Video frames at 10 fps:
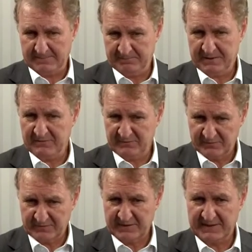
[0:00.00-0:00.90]
and she
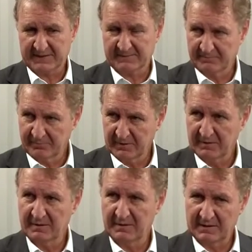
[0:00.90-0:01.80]
was saying
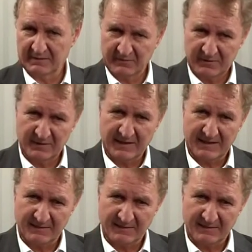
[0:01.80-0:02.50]
that,